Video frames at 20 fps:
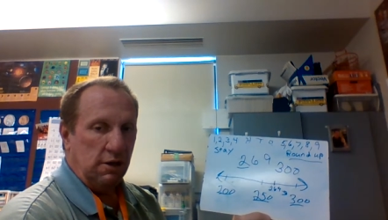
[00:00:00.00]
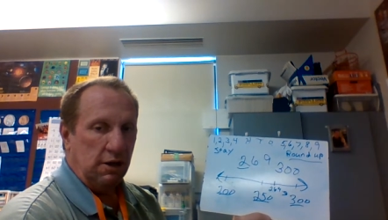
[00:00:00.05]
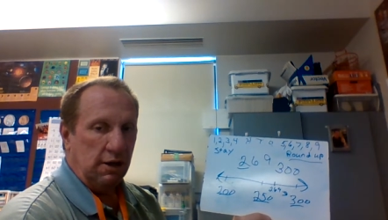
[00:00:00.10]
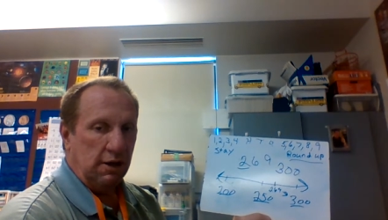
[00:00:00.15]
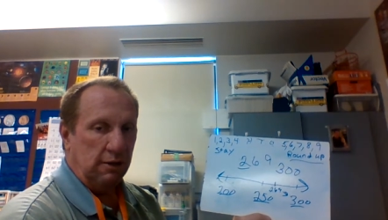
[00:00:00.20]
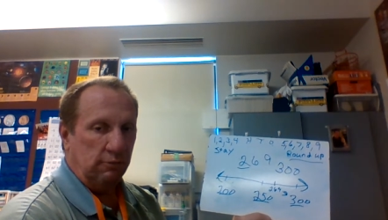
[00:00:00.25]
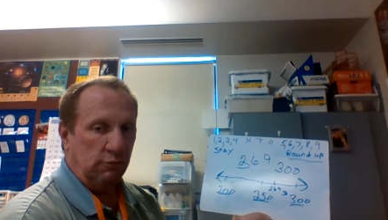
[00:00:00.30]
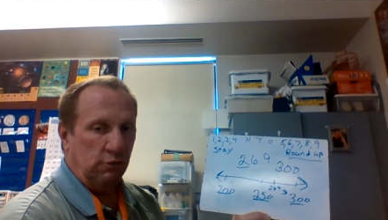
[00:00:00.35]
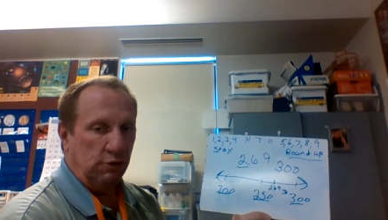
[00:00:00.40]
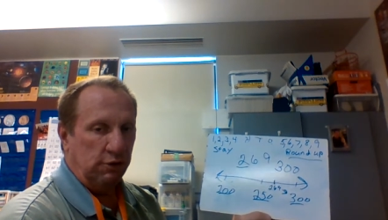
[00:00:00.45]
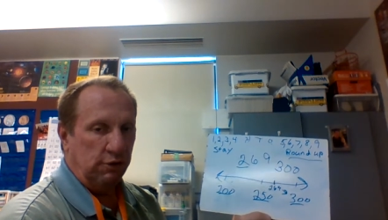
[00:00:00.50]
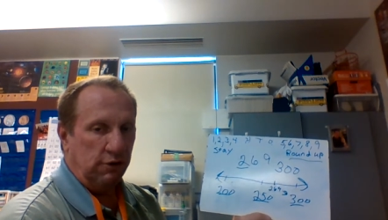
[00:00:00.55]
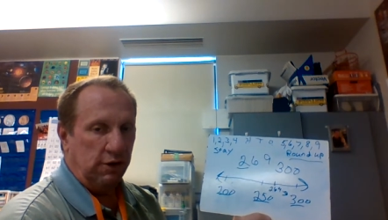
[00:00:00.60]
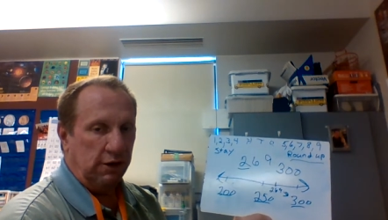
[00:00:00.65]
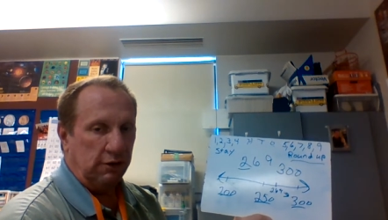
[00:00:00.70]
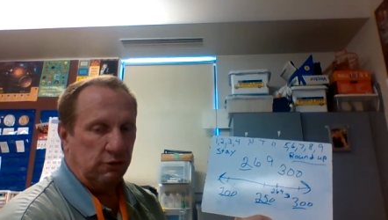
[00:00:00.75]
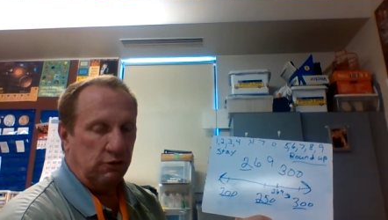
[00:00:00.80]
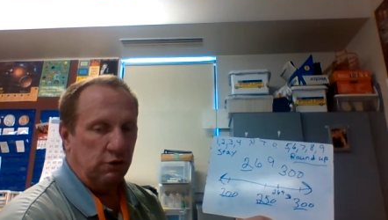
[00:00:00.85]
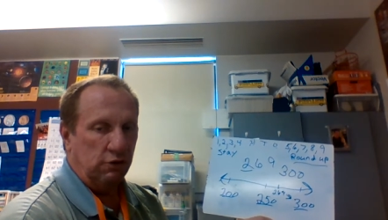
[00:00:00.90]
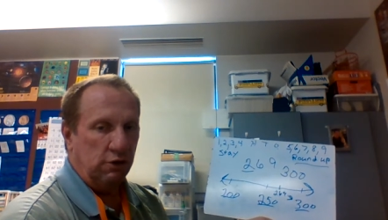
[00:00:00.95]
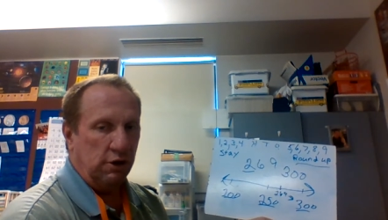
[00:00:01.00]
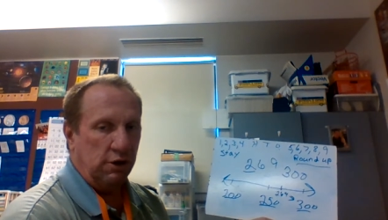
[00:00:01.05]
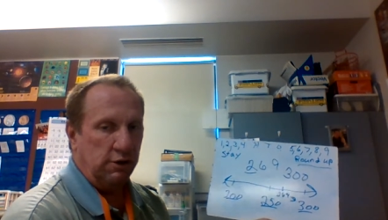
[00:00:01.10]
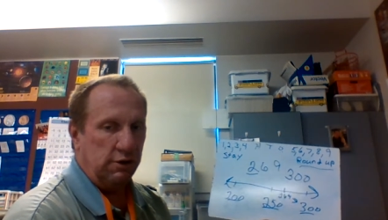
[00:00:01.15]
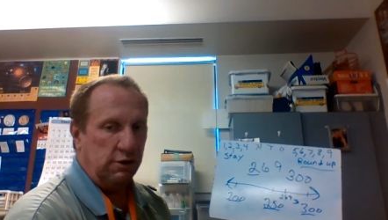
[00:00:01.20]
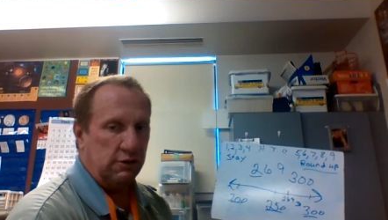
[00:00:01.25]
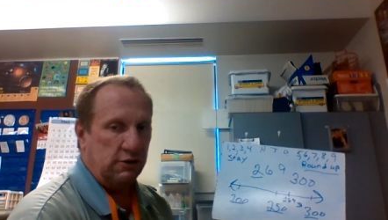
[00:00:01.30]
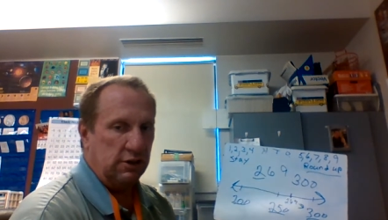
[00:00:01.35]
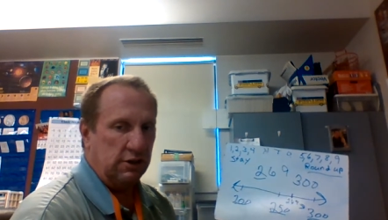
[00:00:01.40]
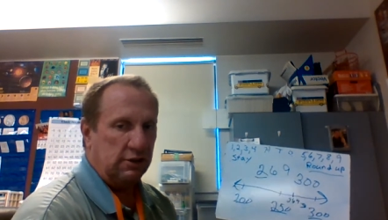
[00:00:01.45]
I'm going around
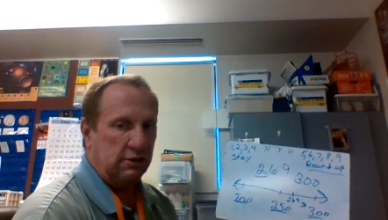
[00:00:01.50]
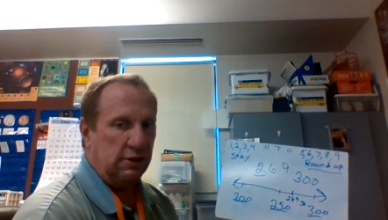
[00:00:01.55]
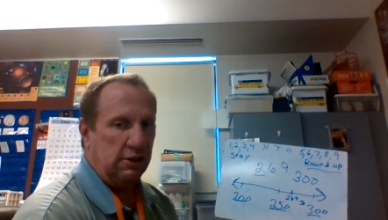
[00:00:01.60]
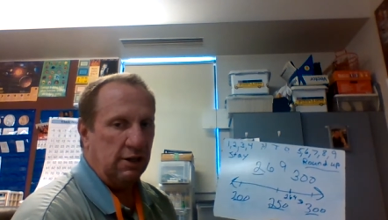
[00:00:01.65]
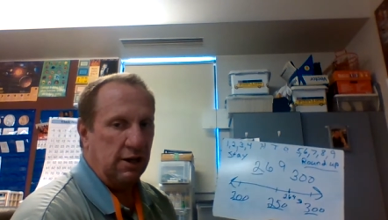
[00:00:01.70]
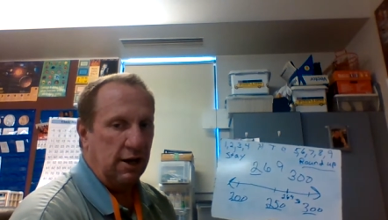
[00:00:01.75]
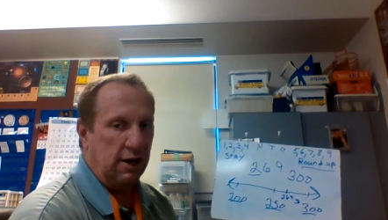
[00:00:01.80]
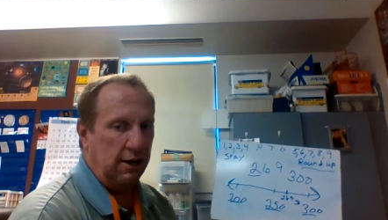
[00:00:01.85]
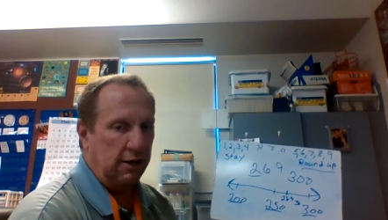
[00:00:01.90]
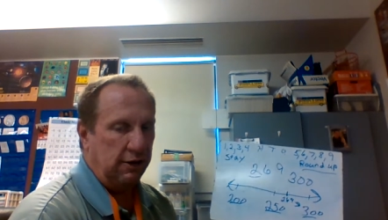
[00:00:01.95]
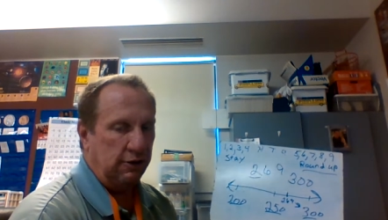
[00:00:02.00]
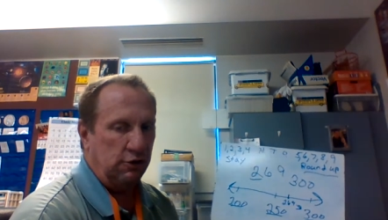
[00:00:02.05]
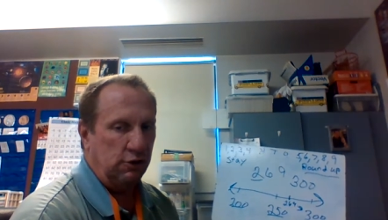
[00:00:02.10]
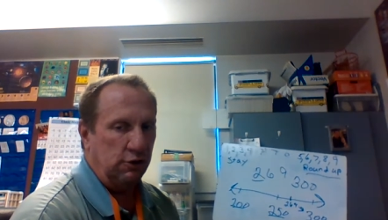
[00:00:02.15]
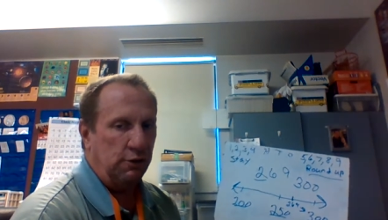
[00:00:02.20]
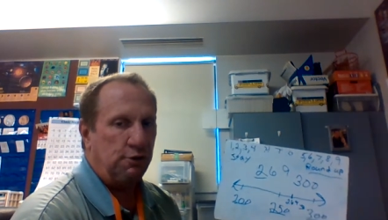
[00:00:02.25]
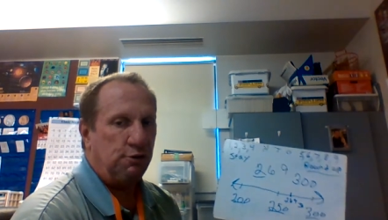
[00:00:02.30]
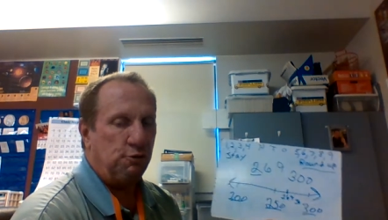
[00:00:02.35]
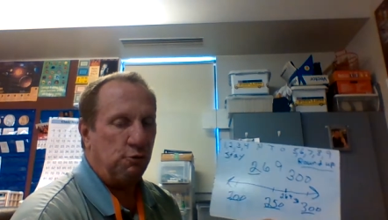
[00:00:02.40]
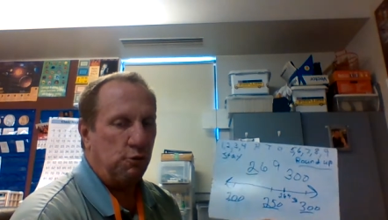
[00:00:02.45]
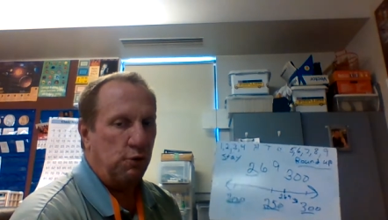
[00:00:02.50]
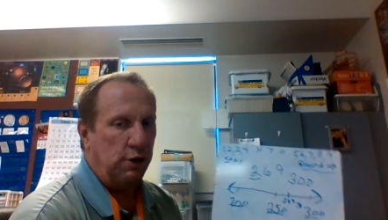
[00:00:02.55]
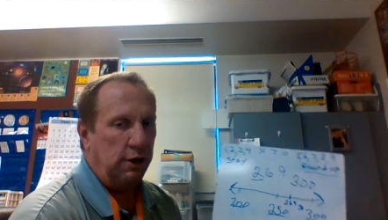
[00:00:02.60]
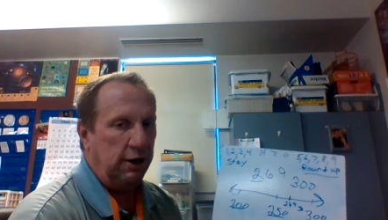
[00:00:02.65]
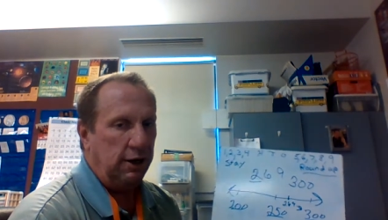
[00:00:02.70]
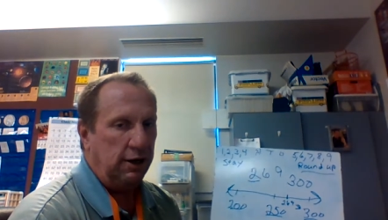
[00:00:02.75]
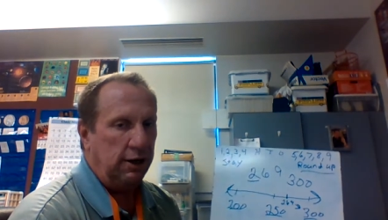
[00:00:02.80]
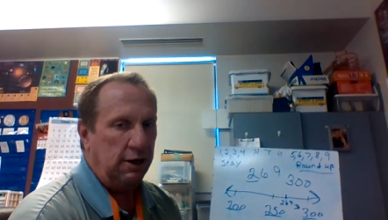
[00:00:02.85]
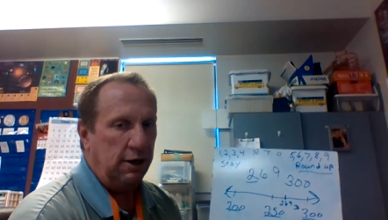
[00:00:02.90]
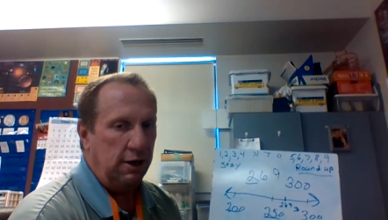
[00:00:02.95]
269 to
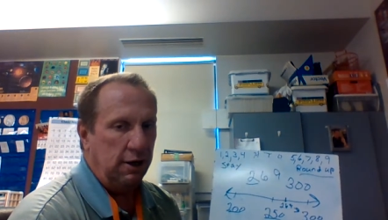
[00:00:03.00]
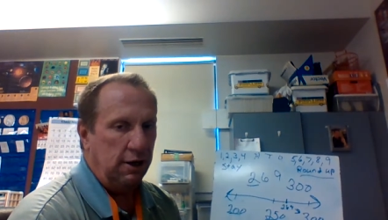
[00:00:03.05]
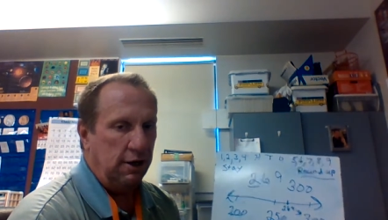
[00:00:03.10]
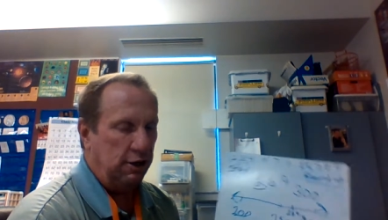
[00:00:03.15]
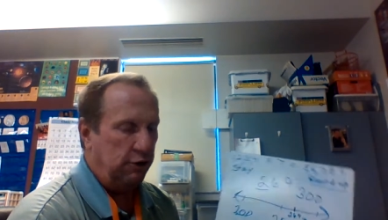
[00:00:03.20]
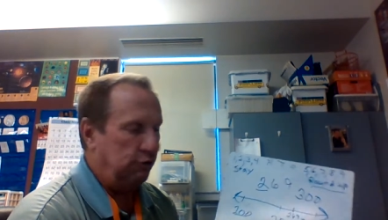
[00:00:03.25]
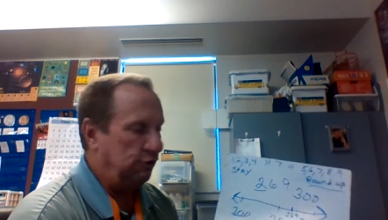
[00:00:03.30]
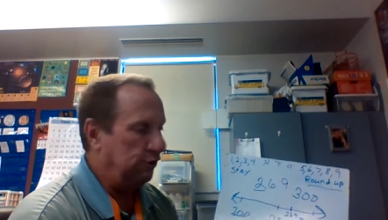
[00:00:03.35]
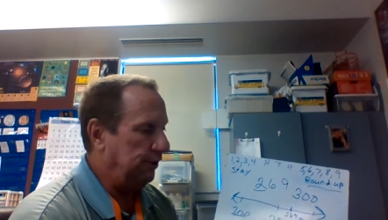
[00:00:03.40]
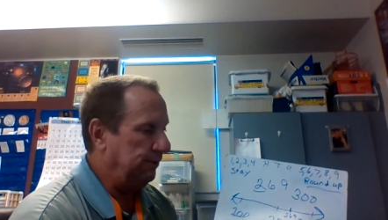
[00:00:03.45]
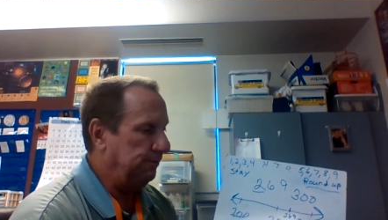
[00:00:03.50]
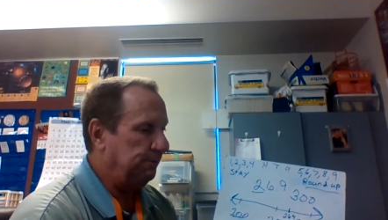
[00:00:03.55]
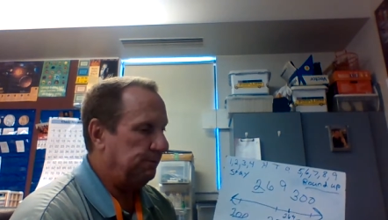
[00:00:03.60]
300.